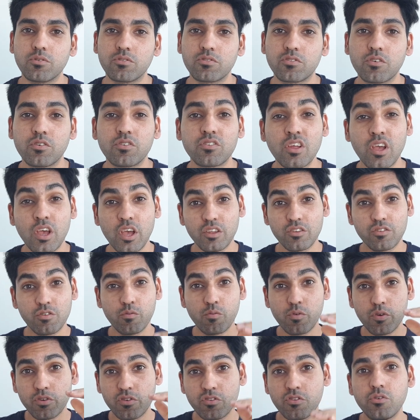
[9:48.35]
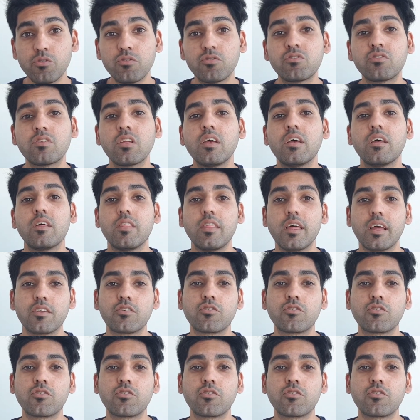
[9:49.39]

so to reduce that